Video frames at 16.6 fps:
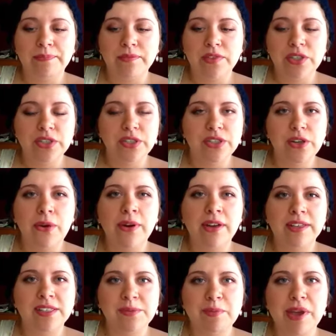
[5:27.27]
Just don't
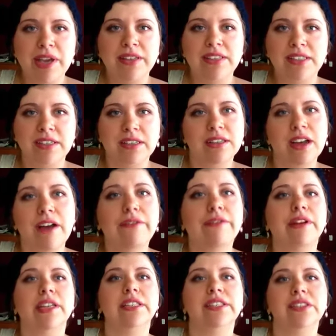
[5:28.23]
expect
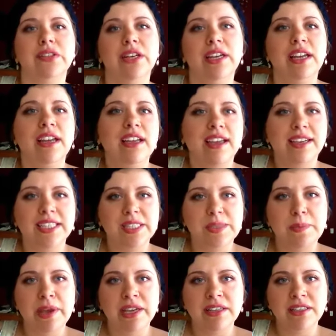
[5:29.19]
coverage.
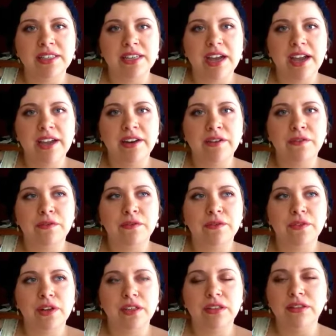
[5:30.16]
Expect kind of
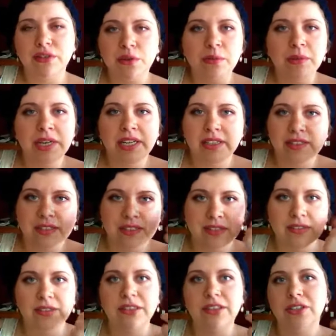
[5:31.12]
a
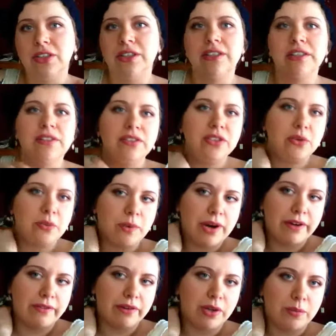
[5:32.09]
luminous look to
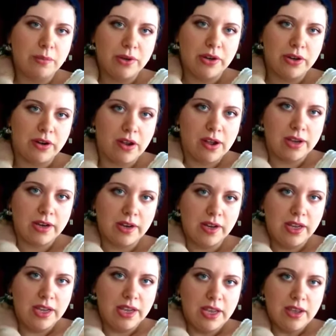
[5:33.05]
wherever you put it on.
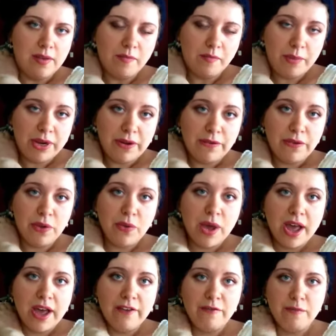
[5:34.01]
But if you
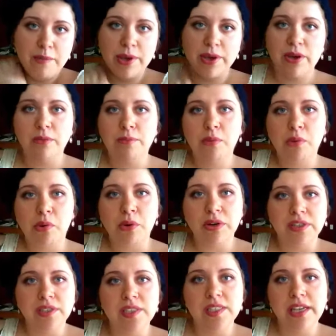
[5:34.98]
have bigger
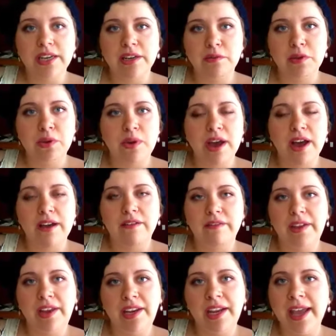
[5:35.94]
pores and if you have
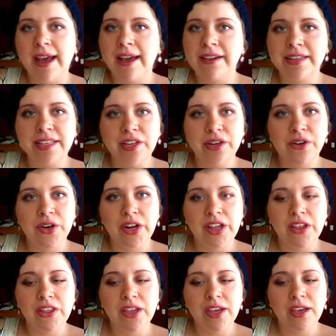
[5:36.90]
any acne or
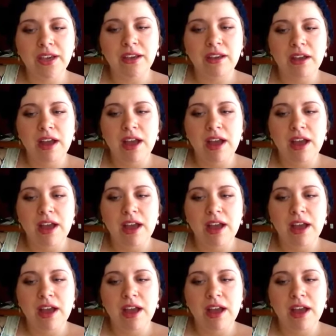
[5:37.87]
anything,